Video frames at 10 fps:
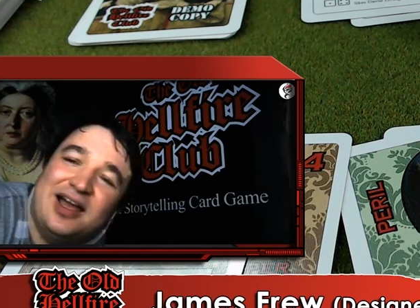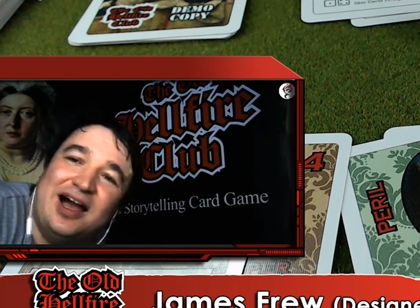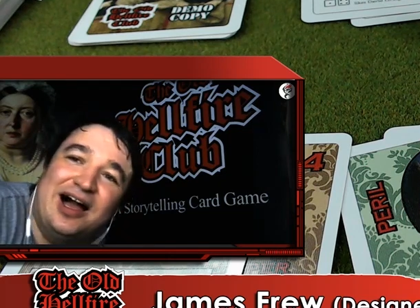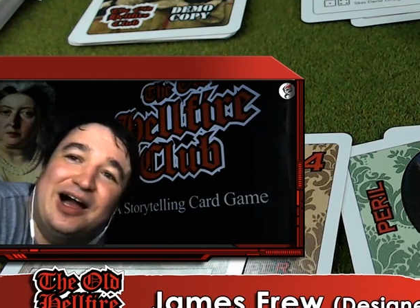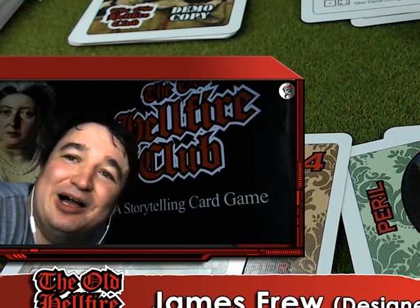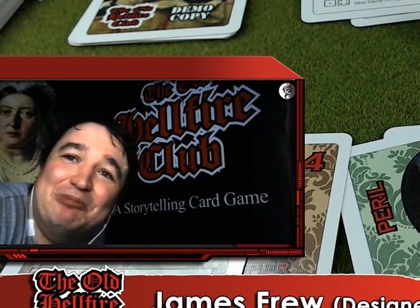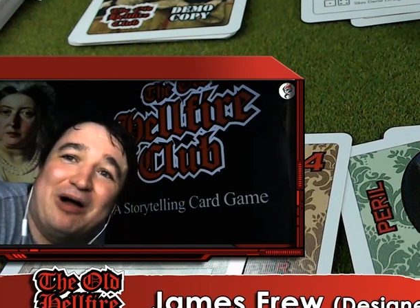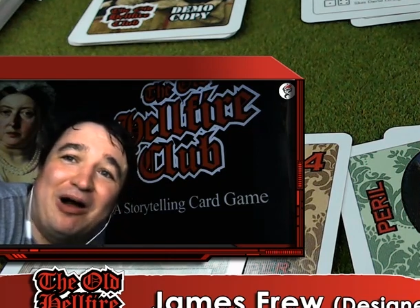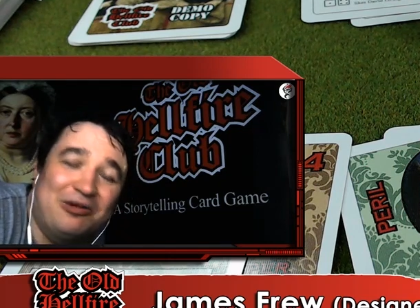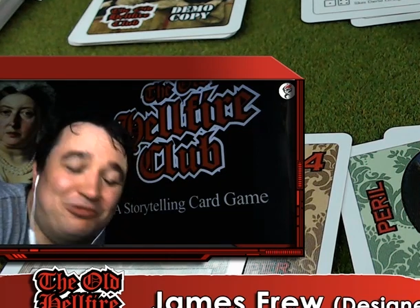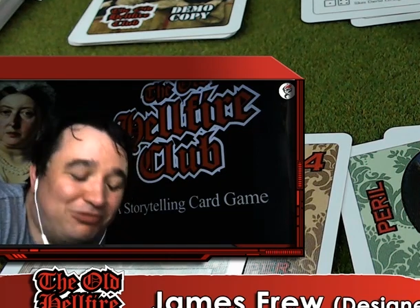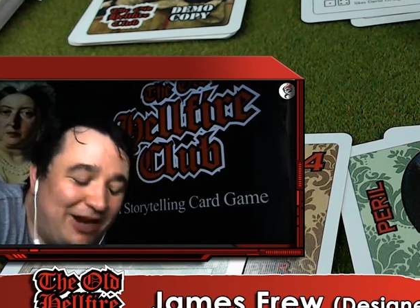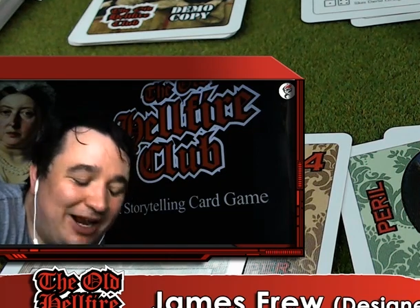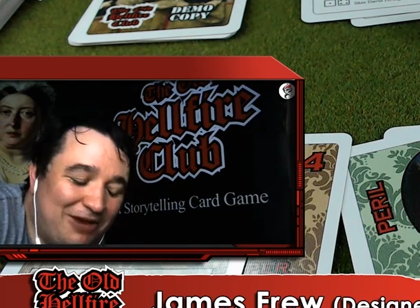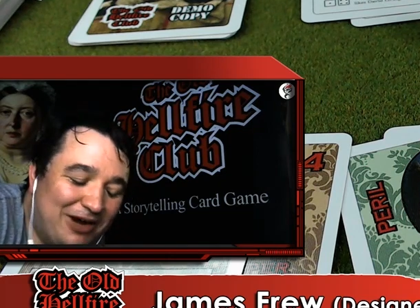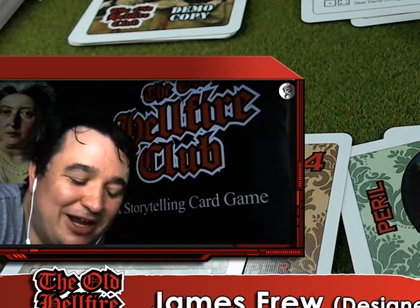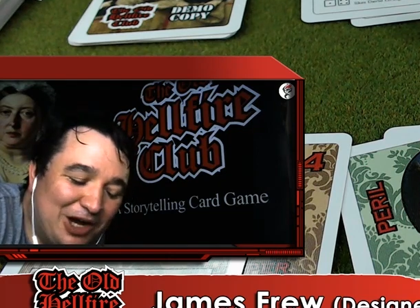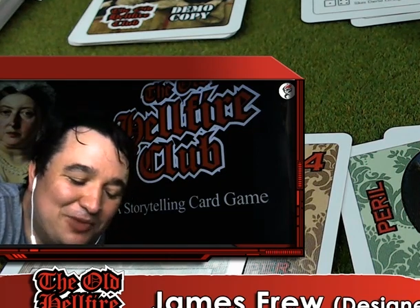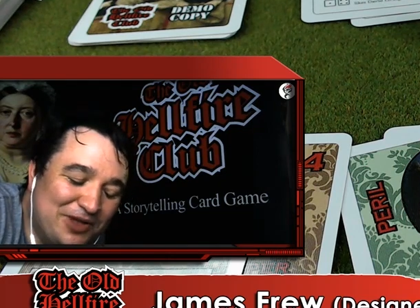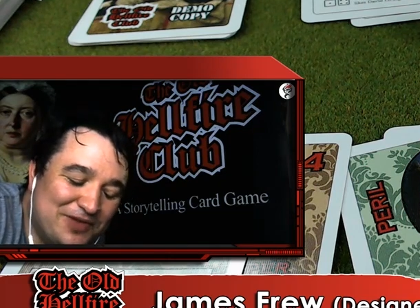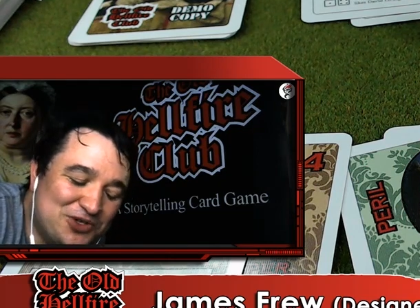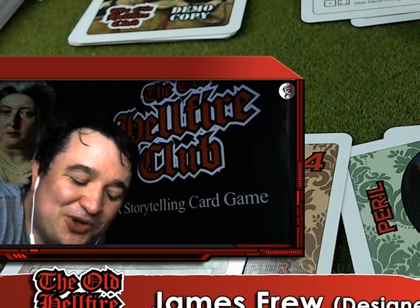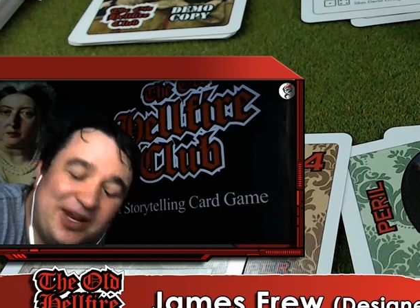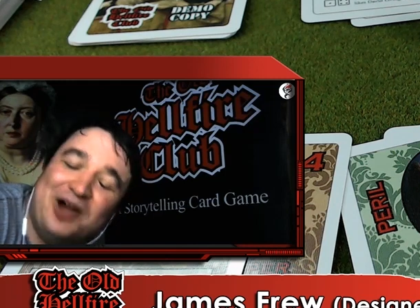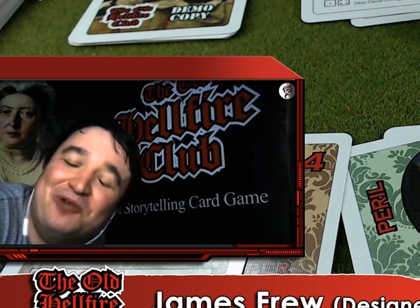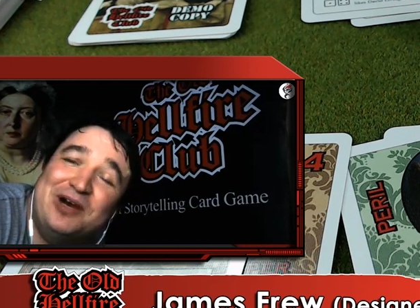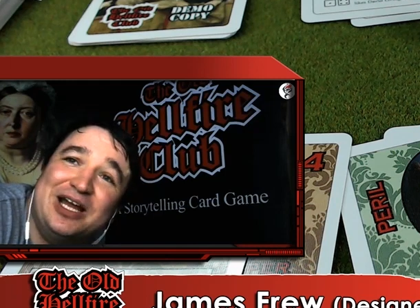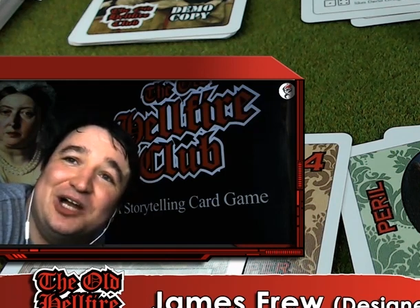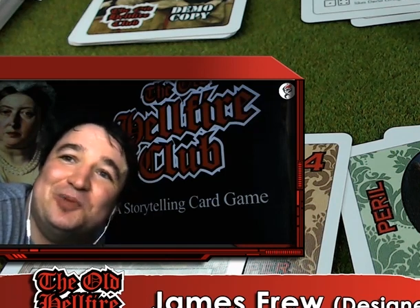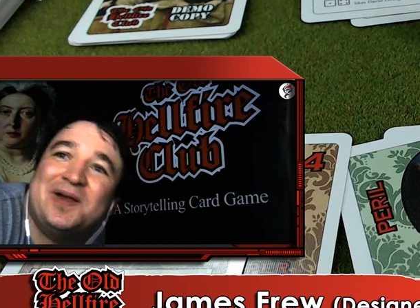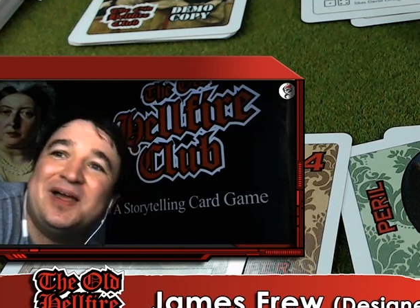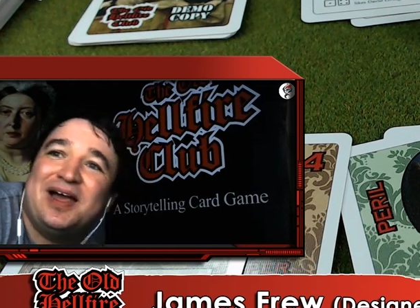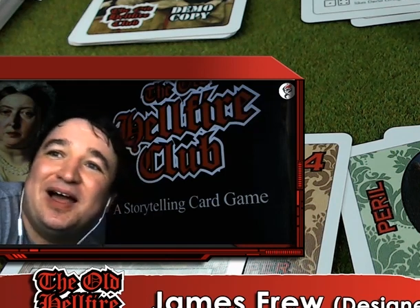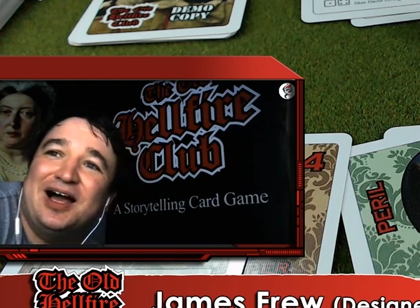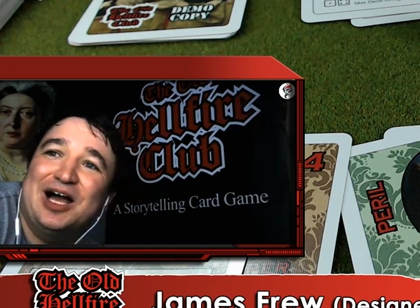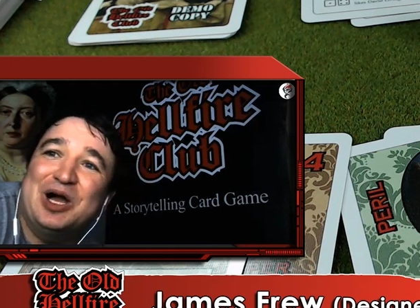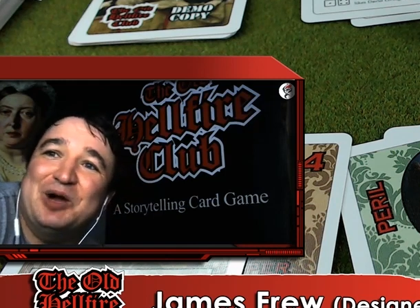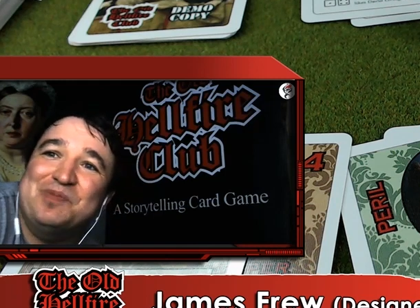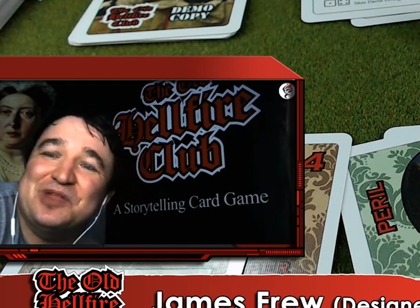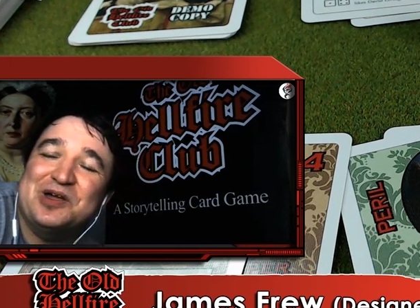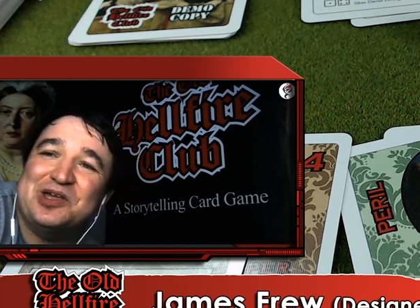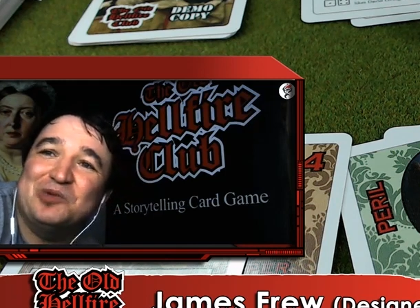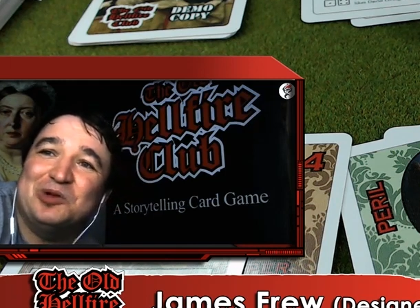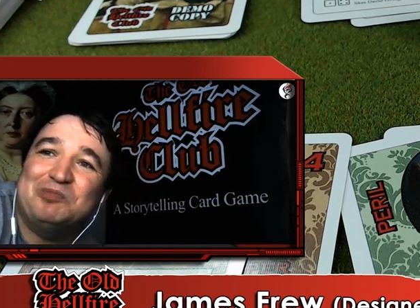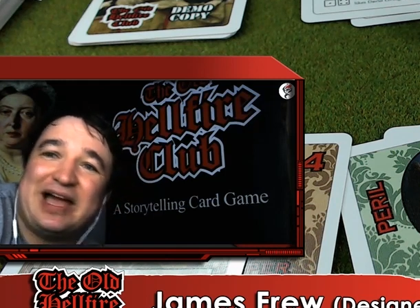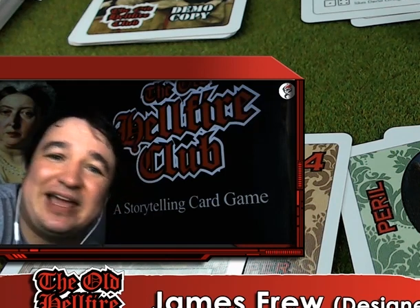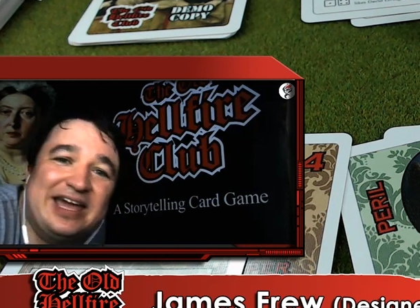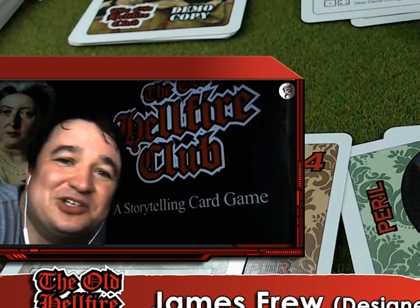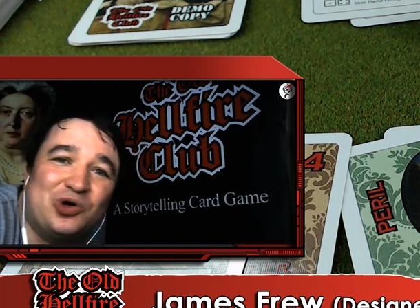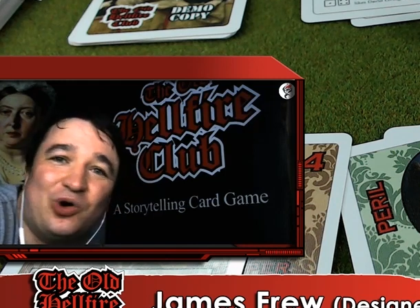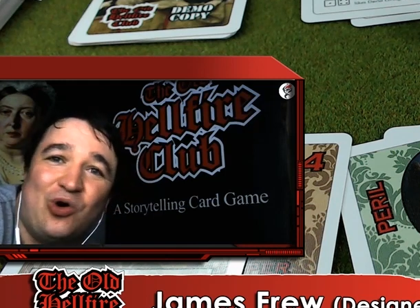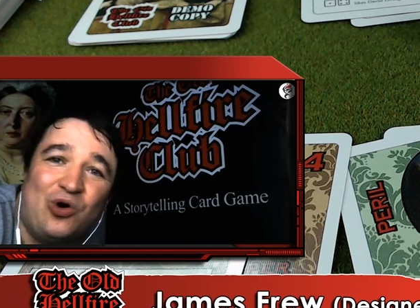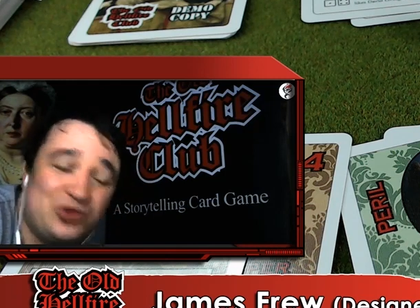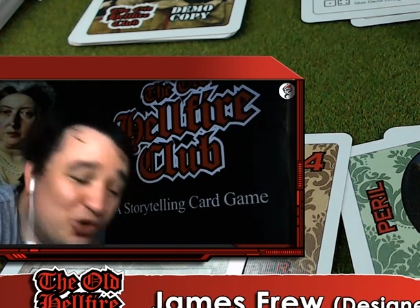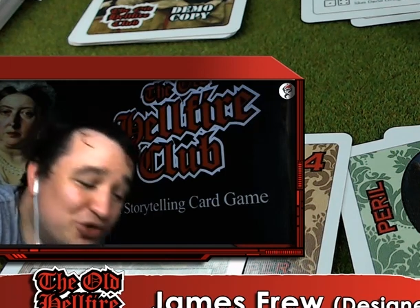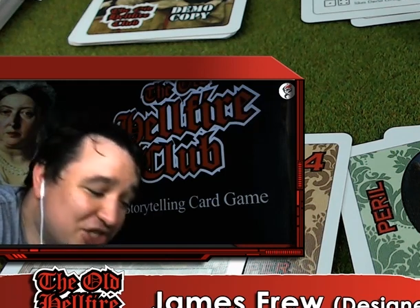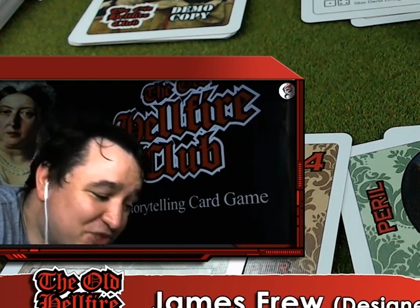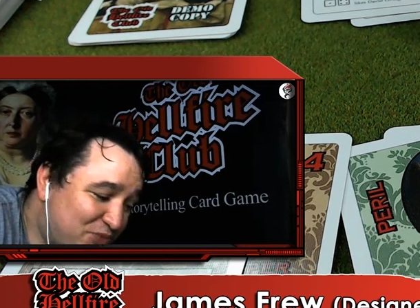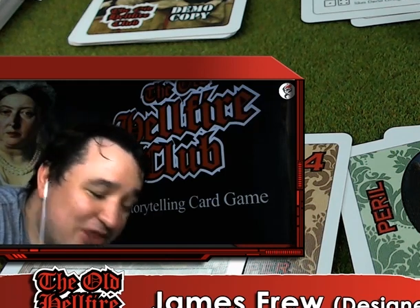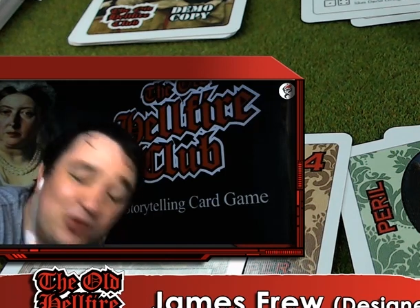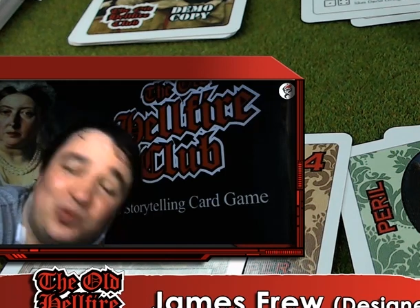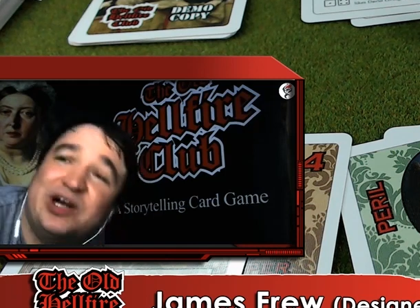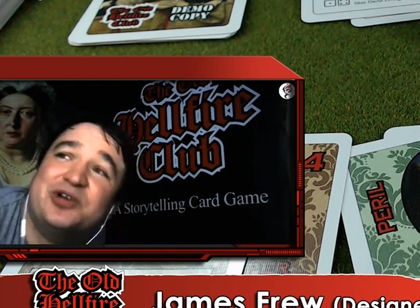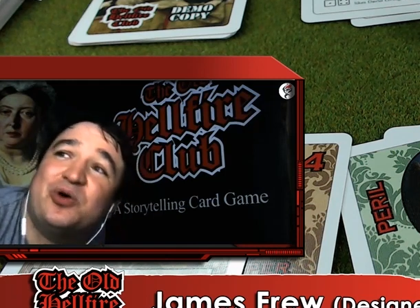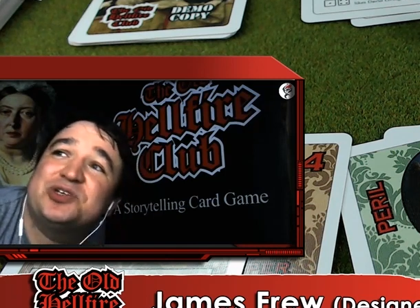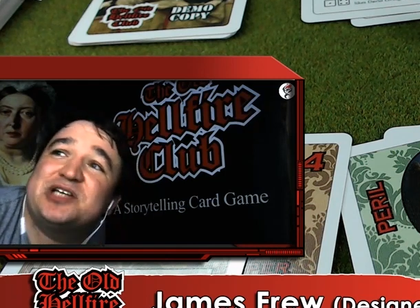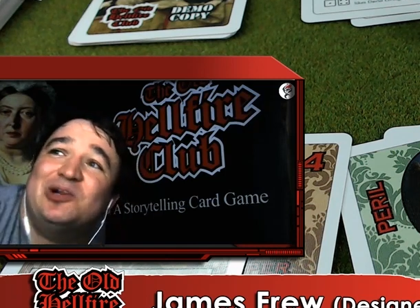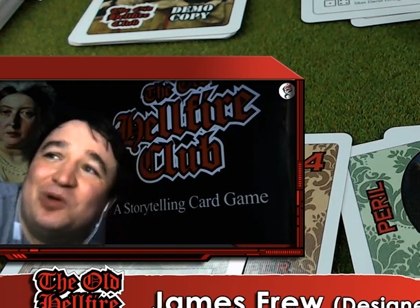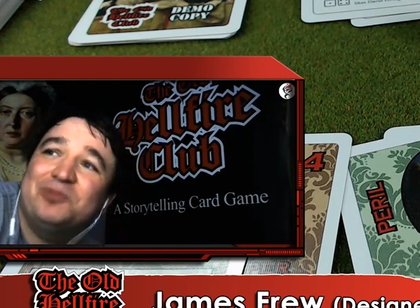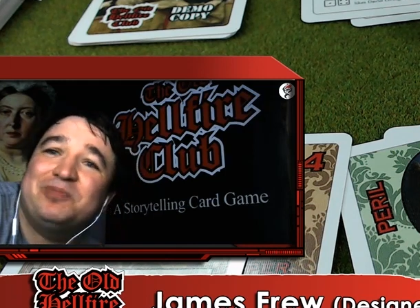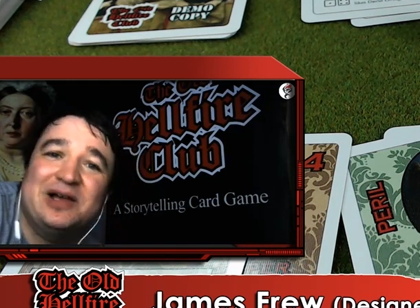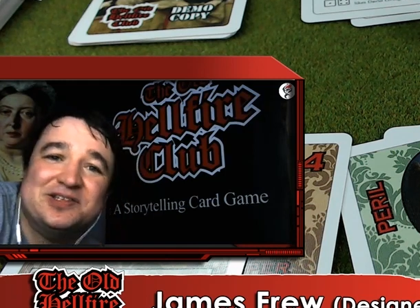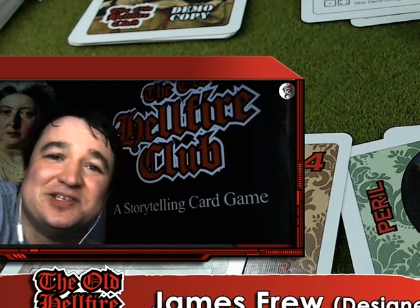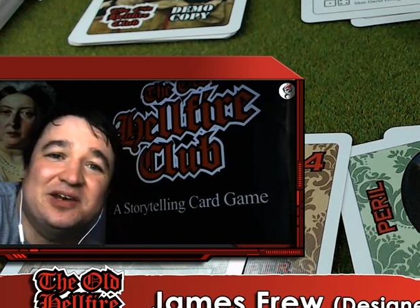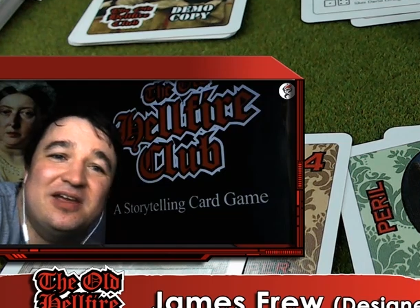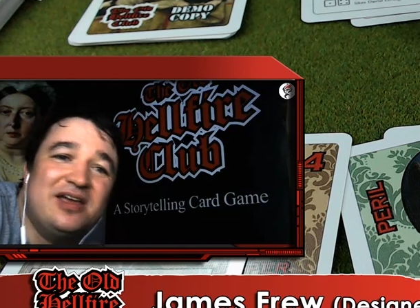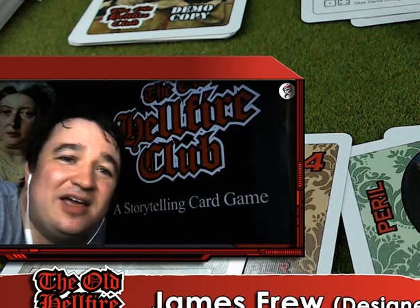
I really hope that you've enjoyed it. I really hope that you will back it, or just spread the word, or tell one person.